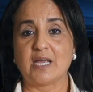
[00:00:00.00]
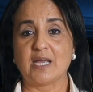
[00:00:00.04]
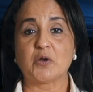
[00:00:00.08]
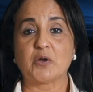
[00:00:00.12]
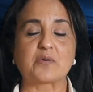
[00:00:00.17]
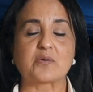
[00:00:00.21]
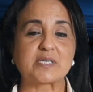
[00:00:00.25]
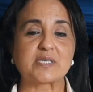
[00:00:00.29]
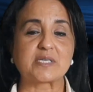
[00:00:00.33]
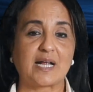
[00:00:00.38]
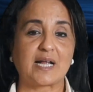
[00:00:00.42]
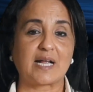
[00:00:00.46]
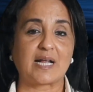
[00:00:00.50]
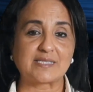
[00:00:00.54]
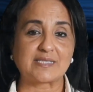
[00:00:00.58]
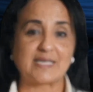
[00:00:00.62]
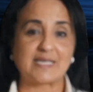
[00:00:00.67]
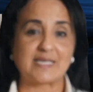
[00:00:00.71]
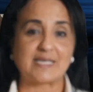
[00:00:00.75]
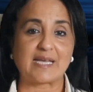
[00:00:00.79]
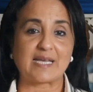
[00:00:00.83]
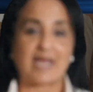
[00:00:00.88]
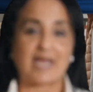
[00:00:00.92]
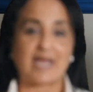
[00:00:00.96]

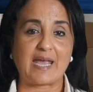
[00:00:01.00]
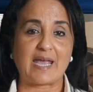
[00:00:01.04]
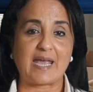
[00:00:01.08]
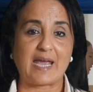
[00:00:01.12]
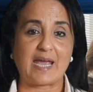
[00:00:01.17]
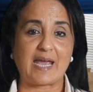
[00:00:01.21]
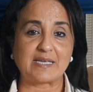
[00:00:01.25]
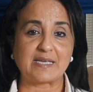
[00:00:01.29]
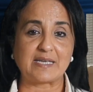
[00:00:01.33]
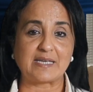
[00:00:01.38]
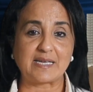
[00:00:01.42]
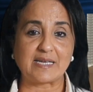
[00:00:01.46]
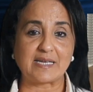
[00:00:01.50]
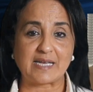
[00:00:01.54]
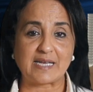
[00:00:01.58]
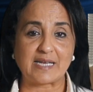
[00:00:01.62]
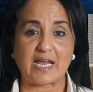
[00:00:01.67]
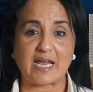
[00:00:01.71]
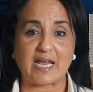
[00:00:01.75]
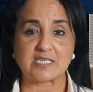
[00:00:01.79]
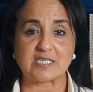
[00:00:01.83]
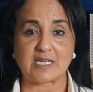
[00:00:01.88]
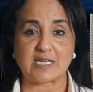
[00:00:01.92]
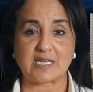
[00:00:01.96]
resulting in an
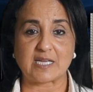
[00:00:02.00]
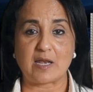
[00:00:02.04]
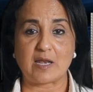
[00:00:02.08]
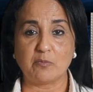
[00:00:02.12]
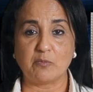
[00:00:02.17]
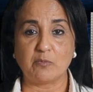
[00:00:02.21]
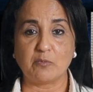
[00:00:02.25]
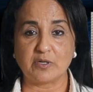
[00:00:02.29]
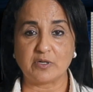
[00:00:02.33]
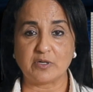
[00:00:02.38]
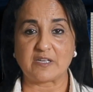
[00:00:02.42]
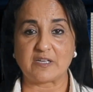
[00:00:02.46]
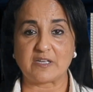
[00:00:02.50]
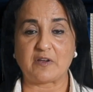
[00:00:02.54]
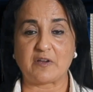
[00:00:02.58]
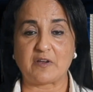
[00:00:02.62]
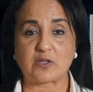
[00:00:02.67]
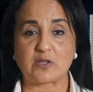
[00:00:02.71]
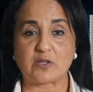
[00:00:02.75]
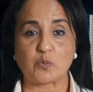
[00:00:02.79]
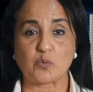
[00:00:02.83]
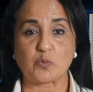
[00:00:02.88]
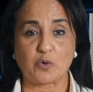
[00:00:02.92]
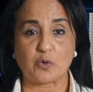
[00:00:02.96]
engaged and
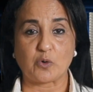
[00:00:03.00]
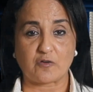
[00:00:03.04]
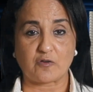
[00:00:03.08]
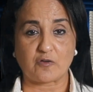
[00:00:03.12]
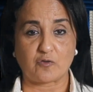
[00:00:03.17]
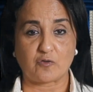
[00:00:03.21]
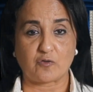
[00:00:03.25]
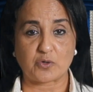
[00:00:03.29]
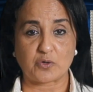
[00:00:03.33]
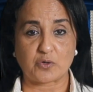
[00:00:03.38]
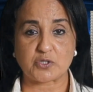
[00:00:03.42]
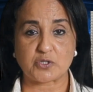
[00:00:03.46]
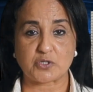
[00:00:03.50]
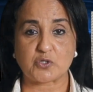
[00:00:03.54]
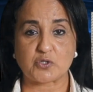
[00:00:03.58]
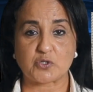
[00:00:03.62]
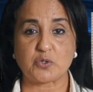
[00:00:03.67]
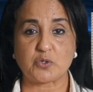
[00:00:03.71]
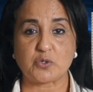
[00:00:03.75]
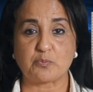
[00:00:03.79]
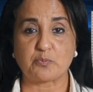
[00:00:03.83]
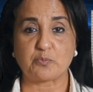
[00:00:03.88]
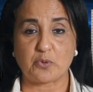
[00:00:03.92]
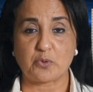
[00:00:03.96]
motivated workforce
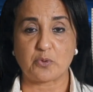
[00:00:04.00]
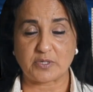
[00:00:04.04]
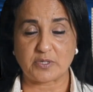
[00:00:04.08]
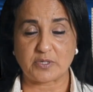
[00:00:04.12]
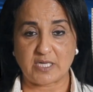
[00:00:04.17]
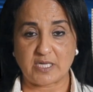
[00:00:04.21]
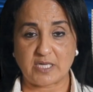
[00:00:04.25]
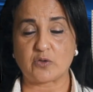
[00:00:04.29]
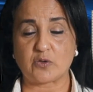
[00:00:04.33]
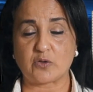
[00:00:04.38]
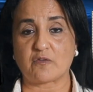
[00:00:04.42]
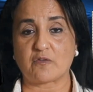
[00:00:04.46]
supporting your